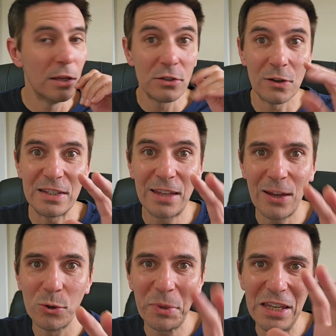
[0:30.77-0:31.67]
So let's
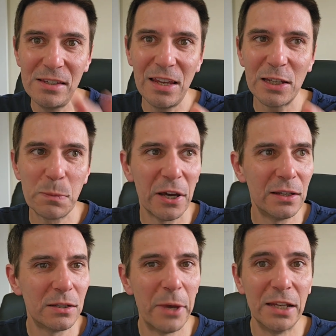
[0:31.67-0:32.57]
get up
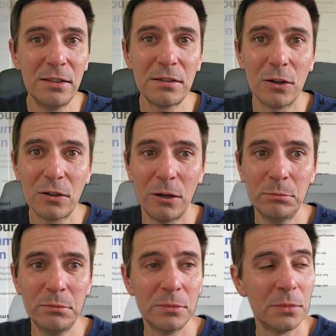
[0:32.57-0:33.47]

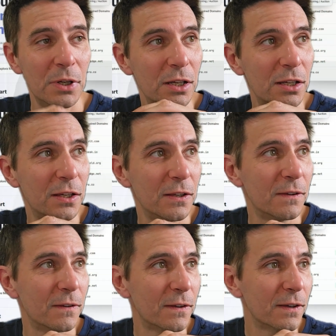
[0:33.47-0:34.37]
easyexpireddomains.com.
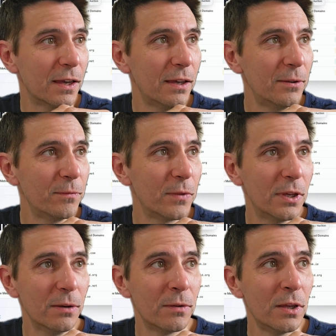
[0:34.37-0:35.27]
Okay,
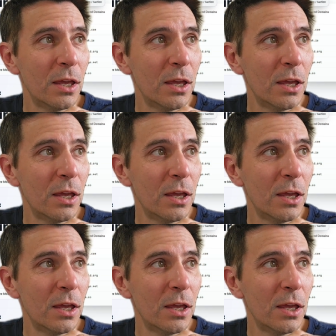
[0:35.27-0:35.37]
yeah.